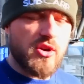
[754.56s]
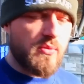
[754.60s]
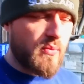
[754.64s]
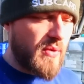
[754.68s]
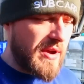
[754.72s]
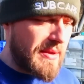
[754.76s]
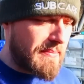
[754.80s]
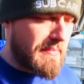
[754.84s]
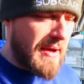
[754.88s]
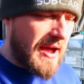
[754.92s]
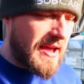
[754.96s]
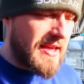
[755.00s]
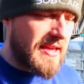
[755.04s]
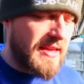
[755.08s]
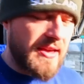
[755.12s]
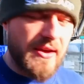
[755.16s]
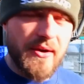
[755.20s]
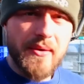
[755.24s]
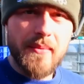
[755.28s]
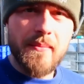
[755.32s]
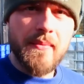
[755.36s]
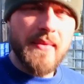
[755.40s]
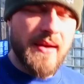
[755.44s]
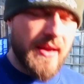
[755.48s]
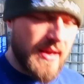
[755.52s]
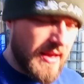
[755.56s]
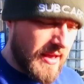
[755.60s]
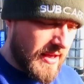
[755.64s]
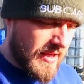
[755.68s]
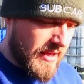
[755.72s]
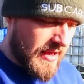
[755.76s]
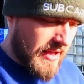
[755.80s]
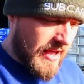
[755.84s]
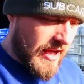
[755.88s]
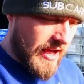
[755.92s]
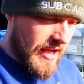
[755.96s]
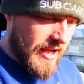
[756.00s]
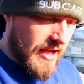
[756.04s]
them, we make them.
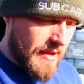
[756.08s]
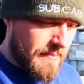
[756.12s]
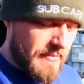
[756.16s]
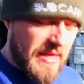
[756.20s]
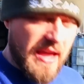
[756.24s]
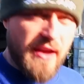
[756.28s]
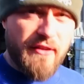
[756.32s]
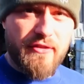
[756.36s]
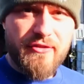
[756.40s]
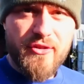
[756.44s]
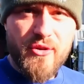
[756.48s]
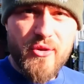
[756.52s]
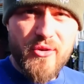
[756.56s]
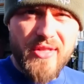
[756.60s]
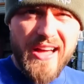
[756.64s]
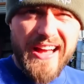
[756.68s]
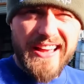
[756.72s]
Therefore,